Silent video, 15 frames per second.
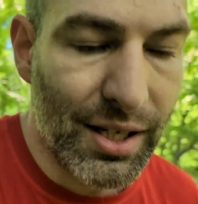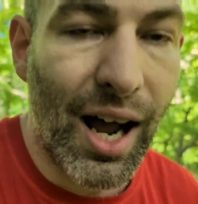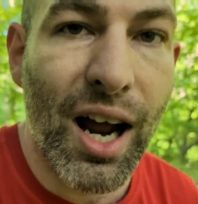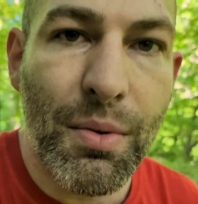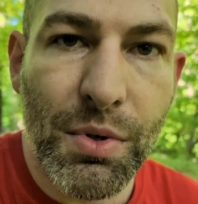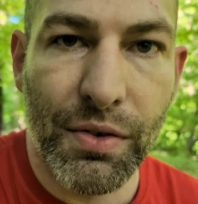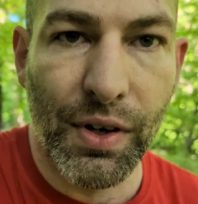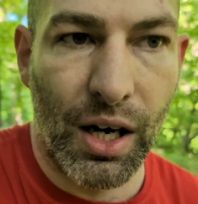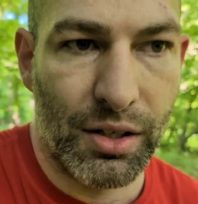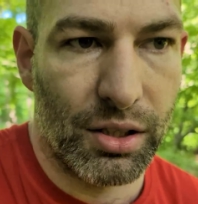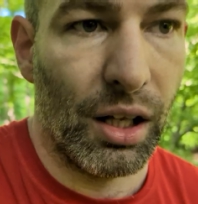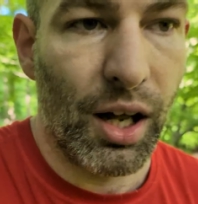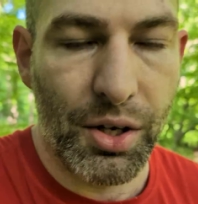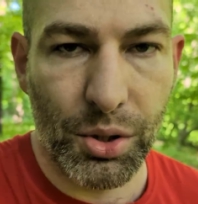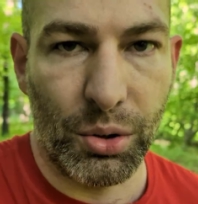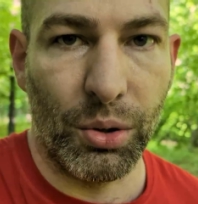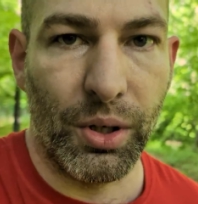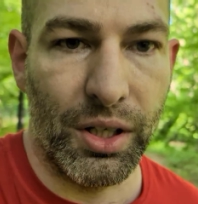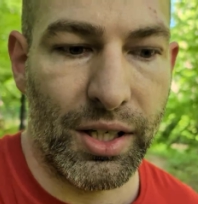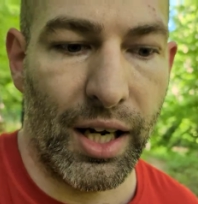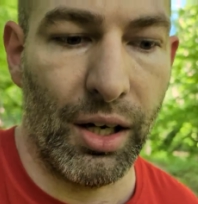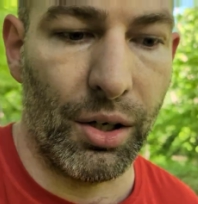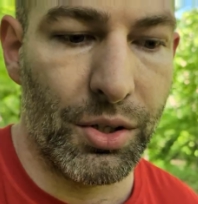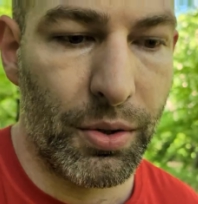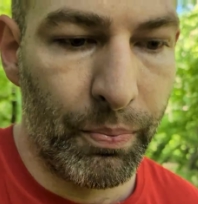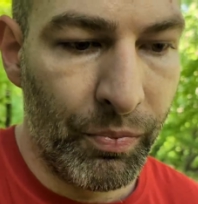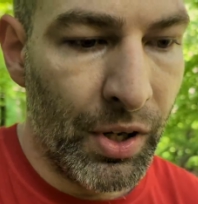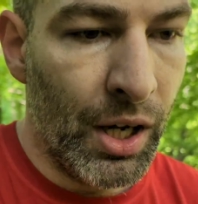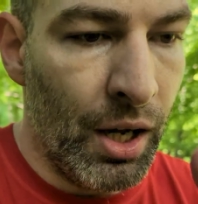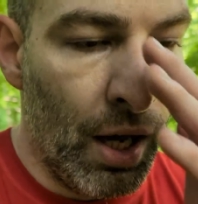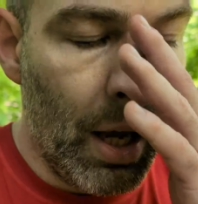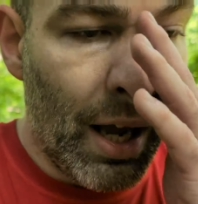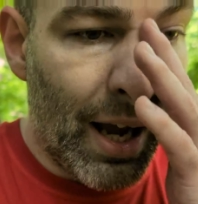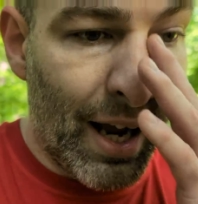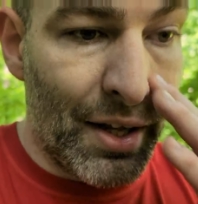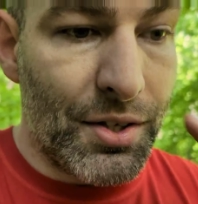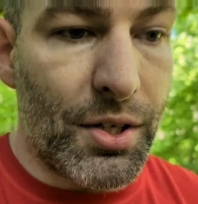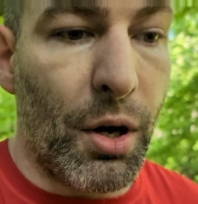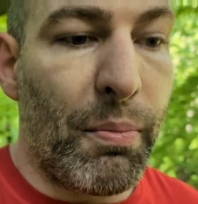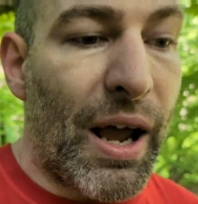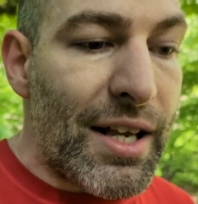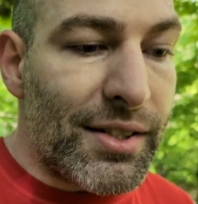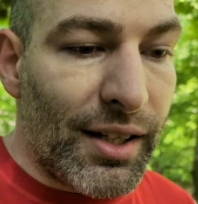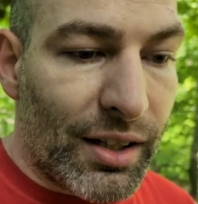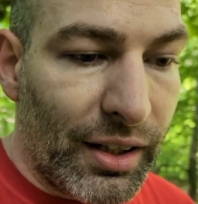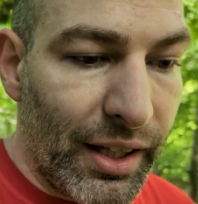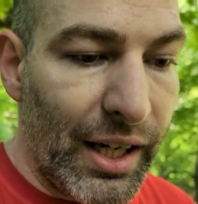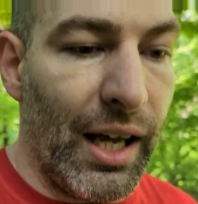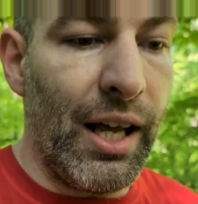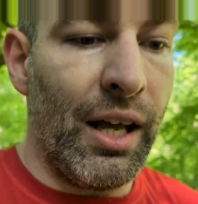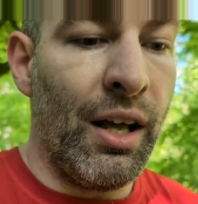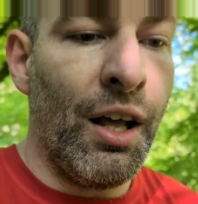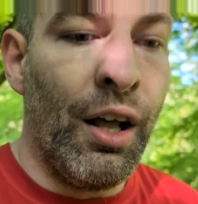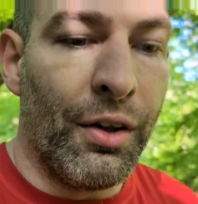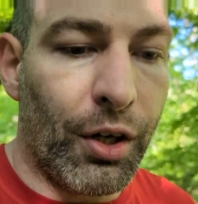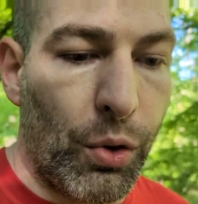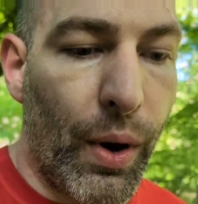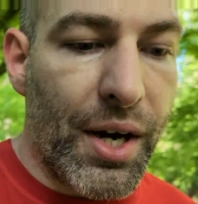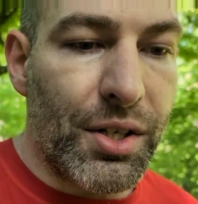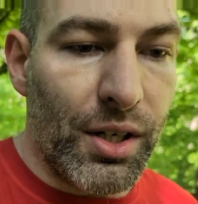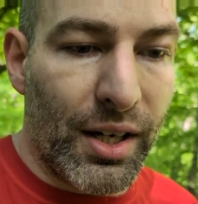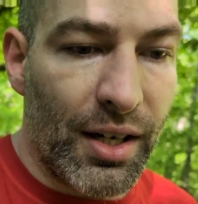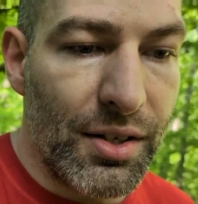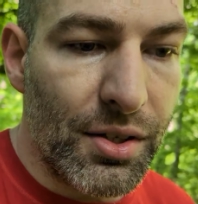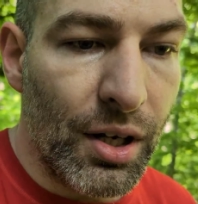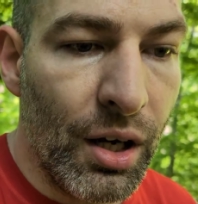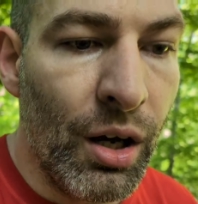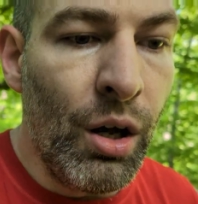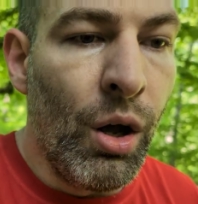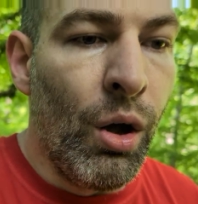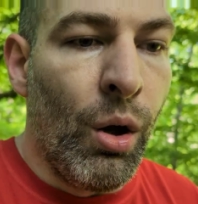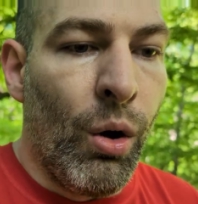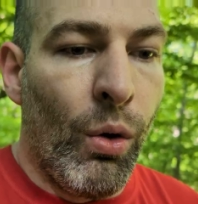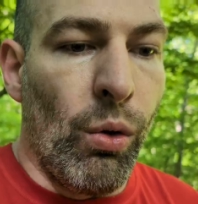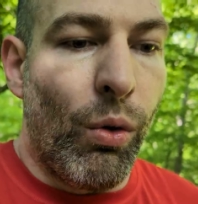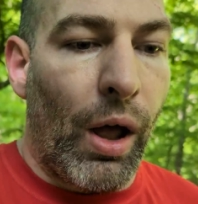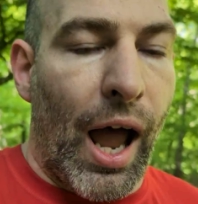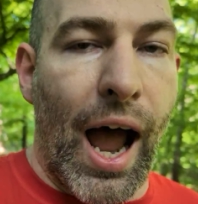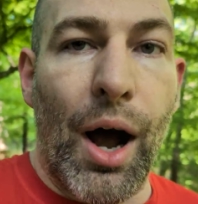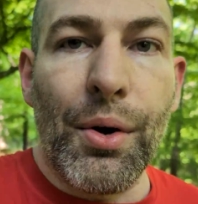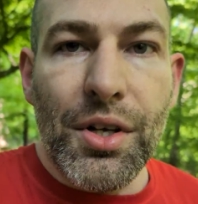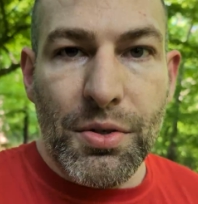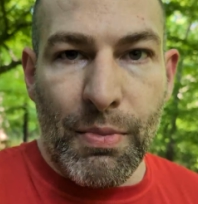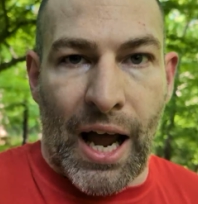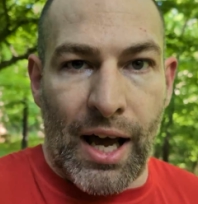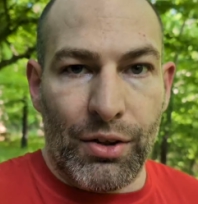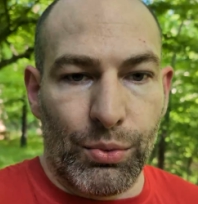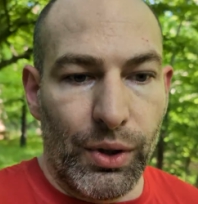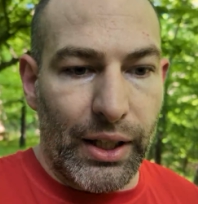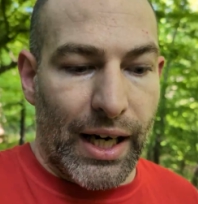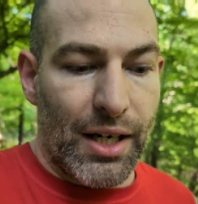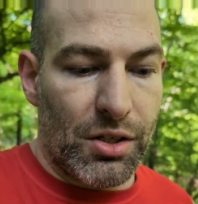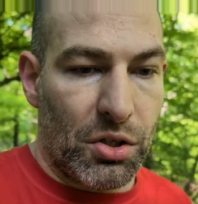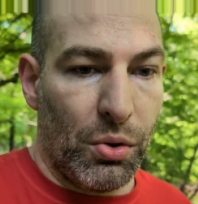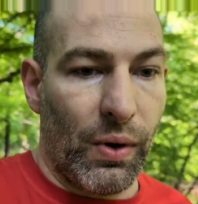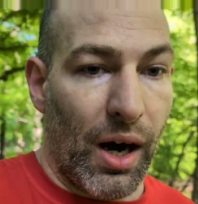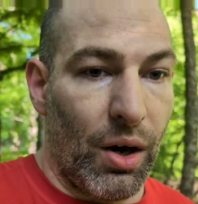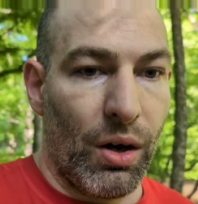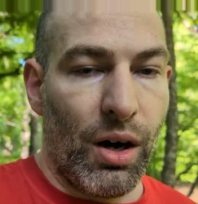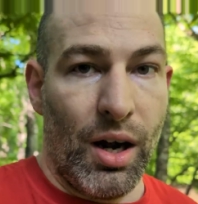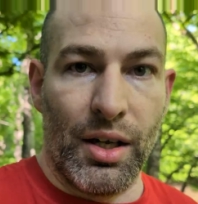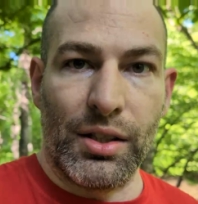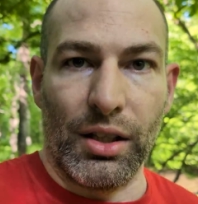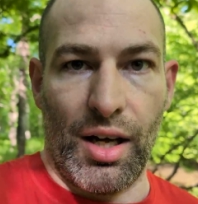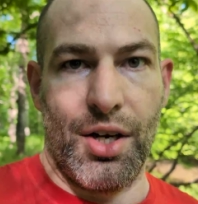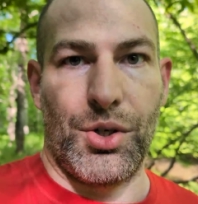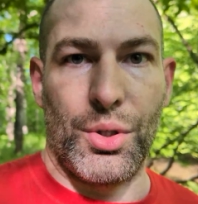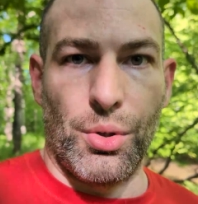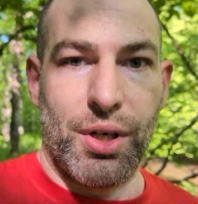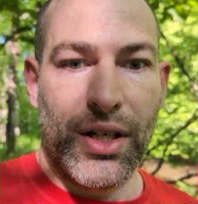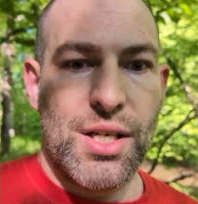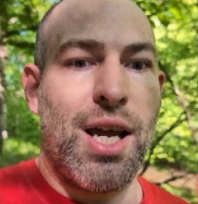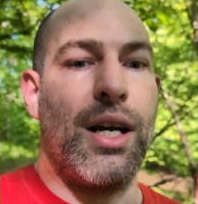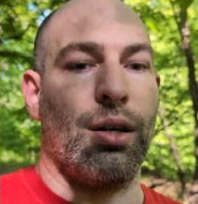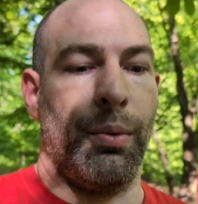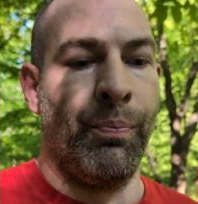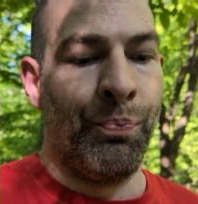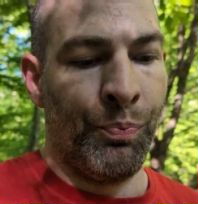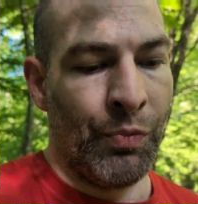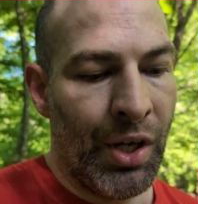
types of ontological containers. And so basically, the question is, how does math relate to our ontological container?